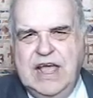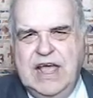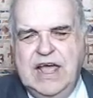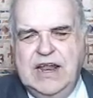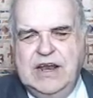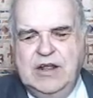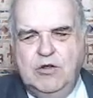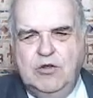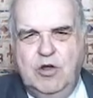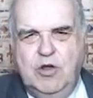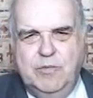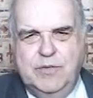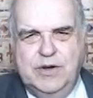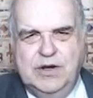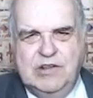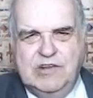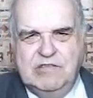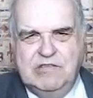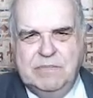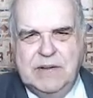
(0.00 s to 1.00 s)
and a comma and
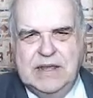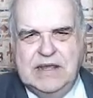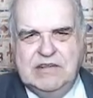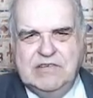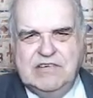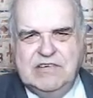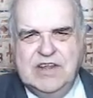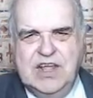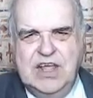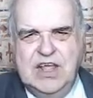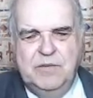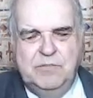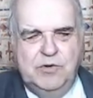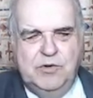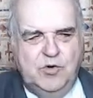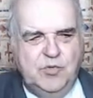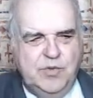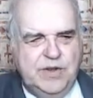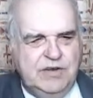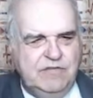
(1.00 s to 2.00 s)
a space
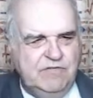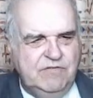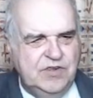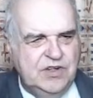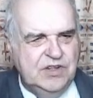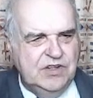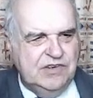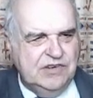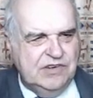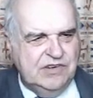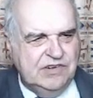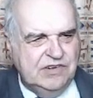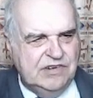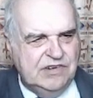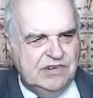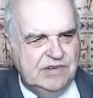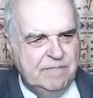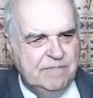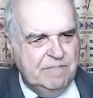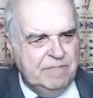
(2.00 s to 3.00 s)
between
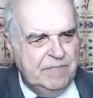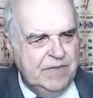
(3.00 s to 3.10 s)
verses.